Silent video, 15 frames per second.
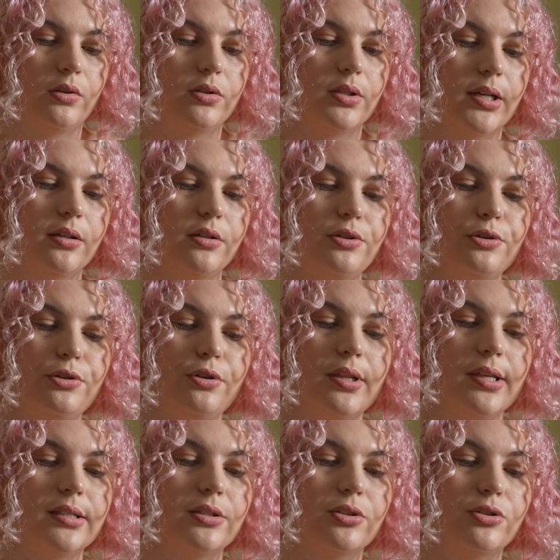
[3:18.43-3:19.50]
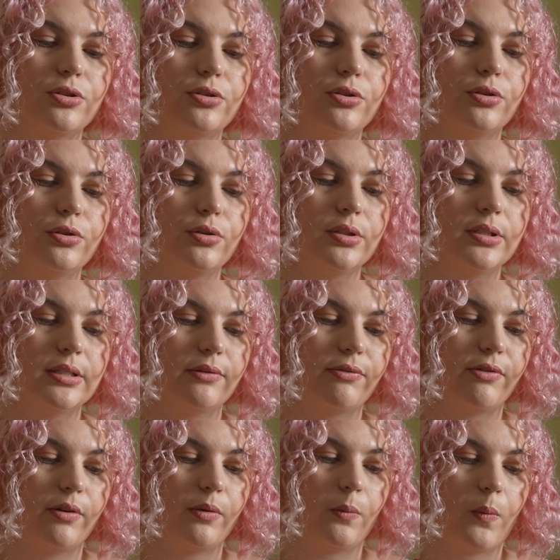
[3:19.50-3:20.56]
So I can do these two
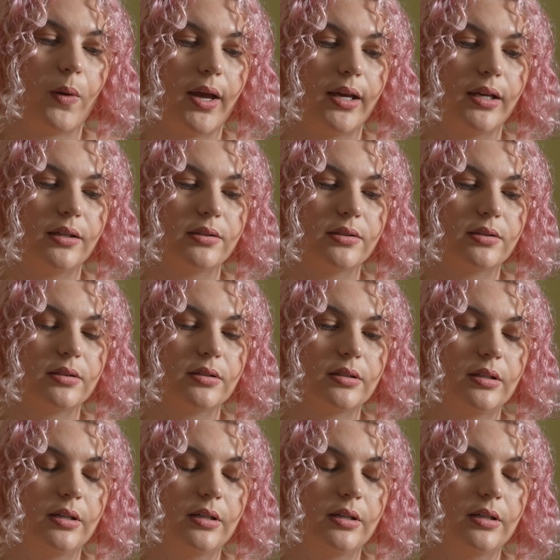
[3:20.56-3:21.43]
different ways.